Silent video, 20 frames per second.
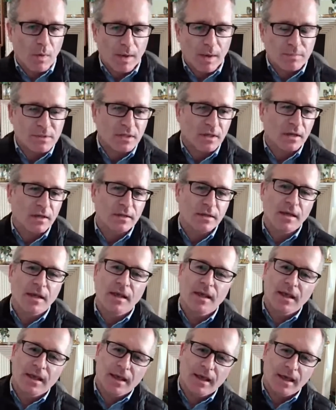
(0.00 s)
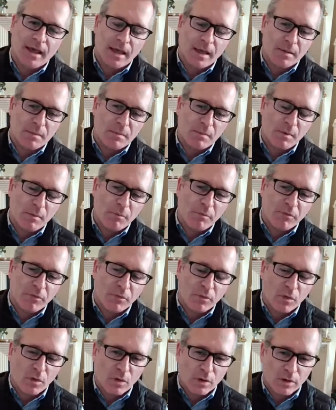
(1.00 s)
website.
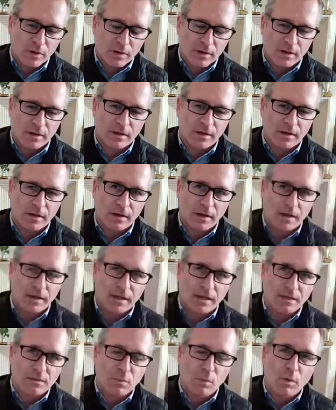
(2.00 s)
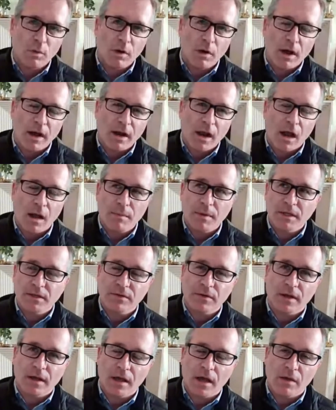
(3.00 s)
For, I guess, a
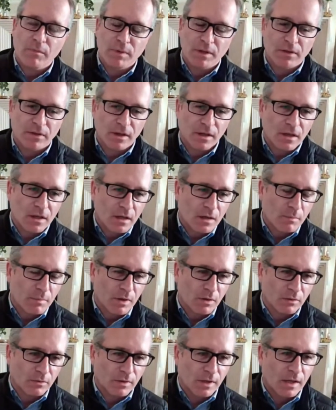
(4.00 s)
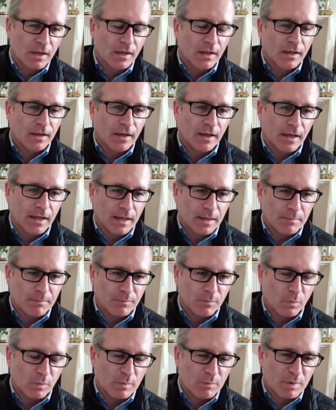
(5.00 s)
comment I've been thinking about,
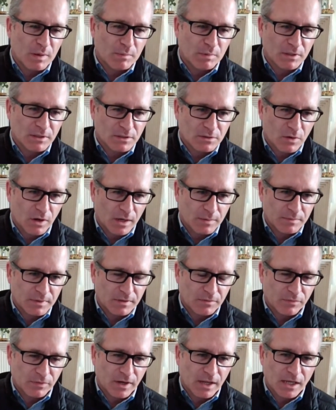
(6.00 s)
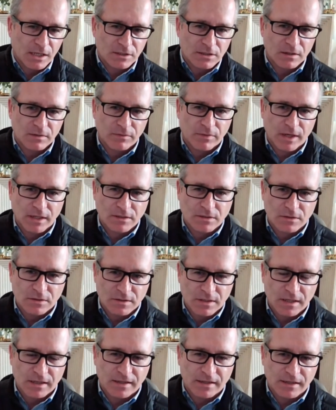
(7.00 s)
when people describe different angel
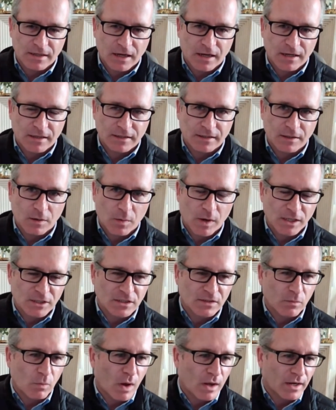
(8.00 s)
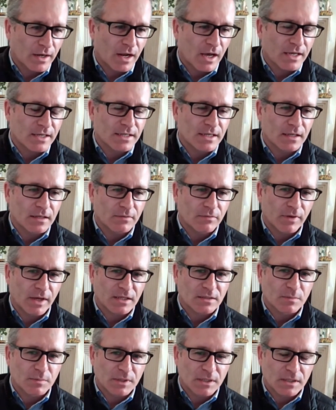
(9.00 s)
investors, and the question of what an ideal
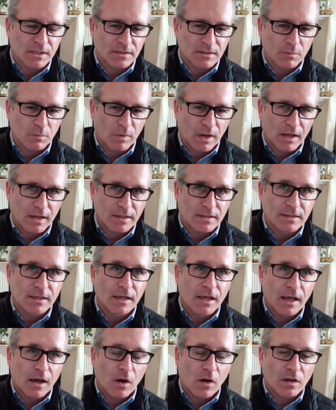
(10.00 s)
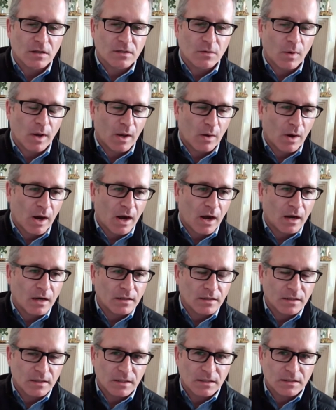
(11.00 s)
investment is, and also how
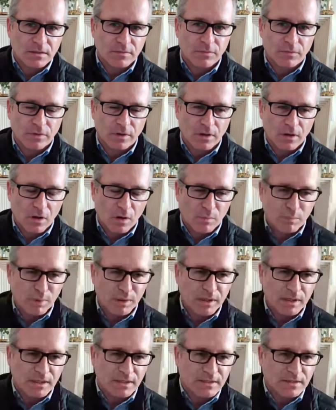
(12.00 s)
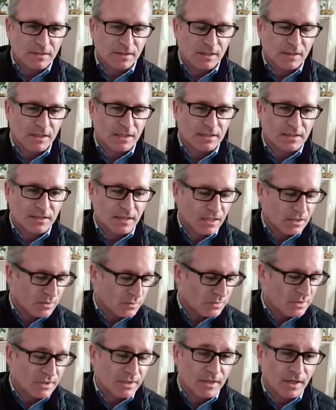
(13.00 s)
hard it is for companies to
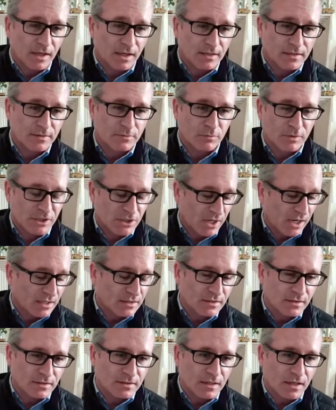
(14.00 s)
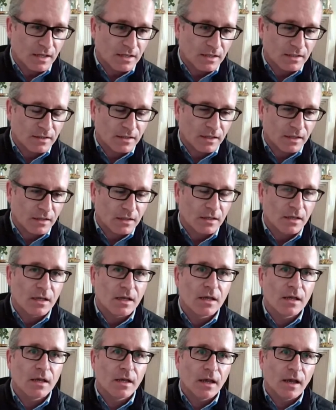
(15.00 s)
continue to get rejected. And I think
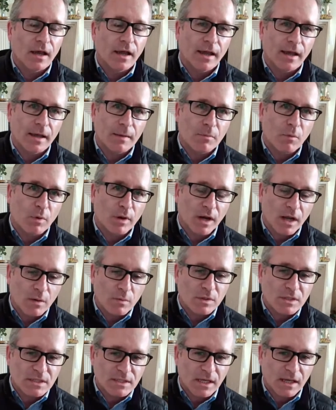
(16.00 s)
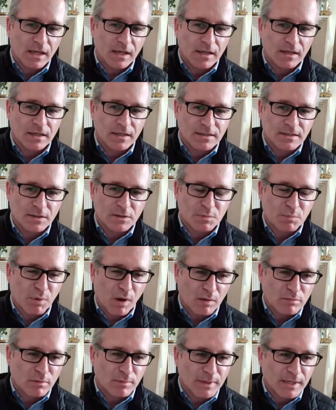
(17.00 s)
what I would say is there's
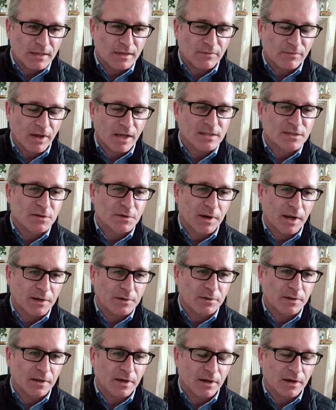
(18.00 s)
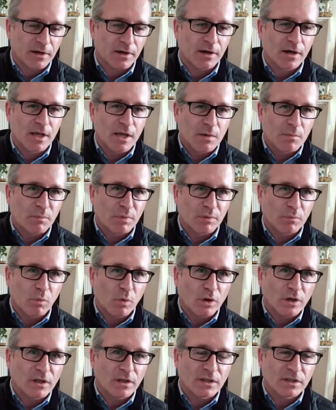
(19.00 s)
probably an investor out there, but
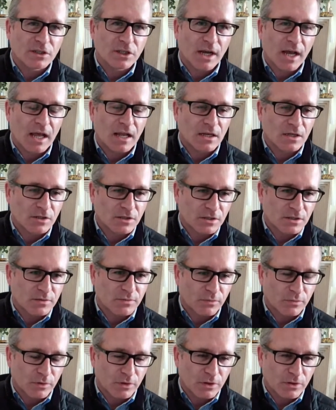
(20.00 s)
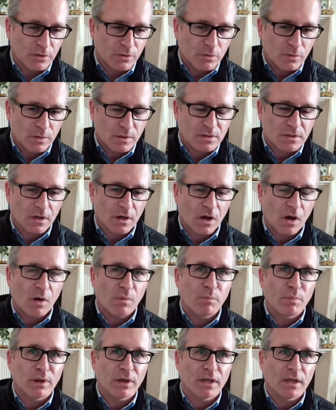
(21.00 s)
one of the challenges for you as a
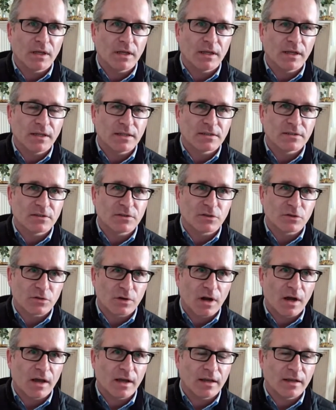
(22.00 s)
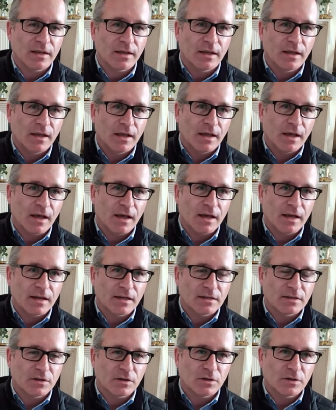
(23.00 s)
company is to try
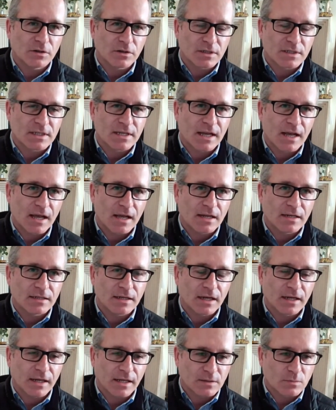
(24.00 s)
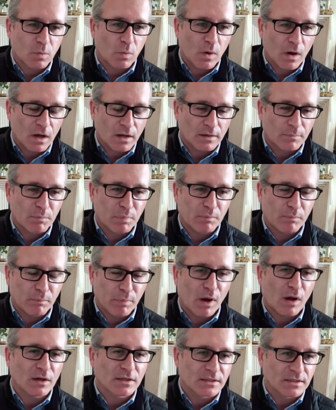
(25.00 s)
and understand, I guess, what
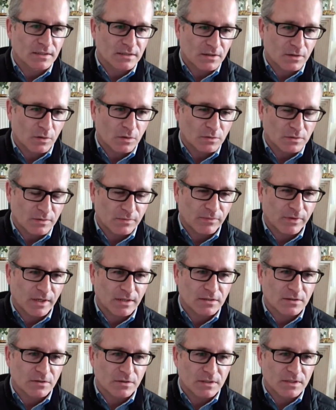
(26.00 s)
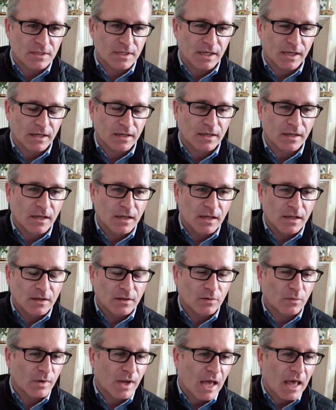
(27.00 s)
boxes those investors tick.
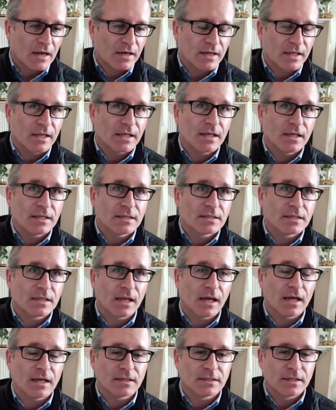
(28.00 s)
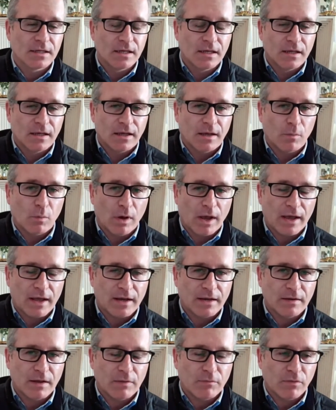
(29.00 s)
The reality is that
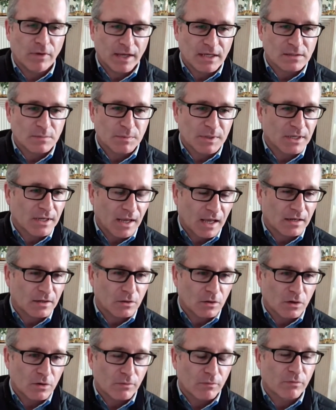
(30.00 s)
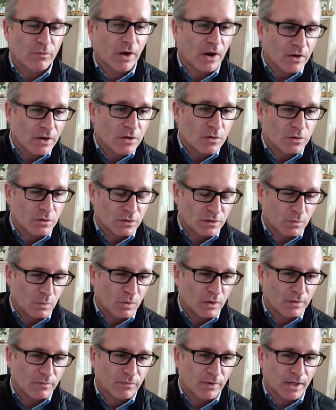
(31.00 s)
an investment can look very good to
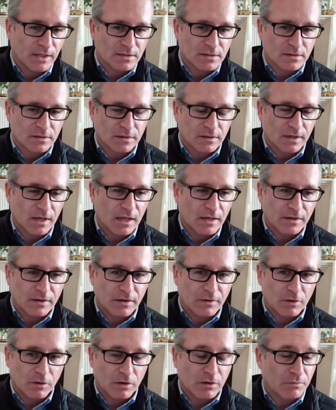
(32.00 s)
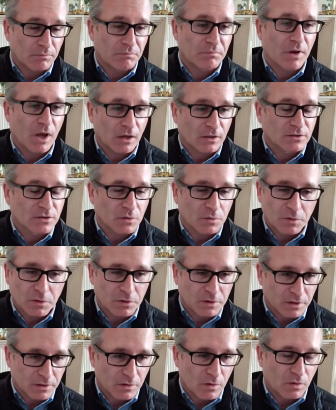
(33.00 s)
one investor and look not so
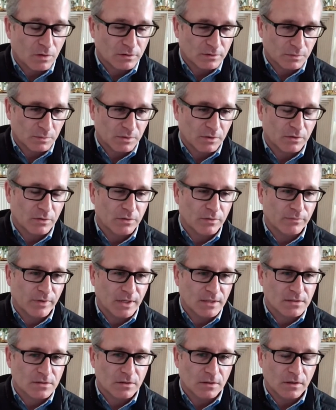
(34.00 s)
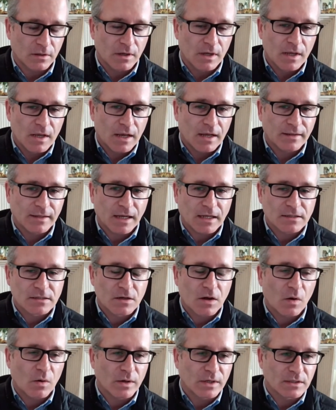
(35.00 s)
good at all to another investor. And that's
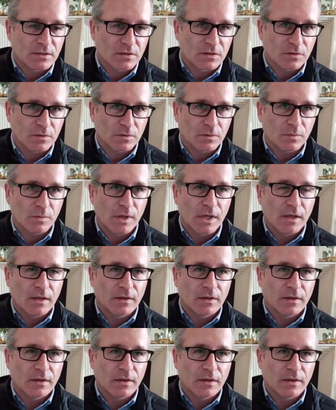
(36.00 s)
going to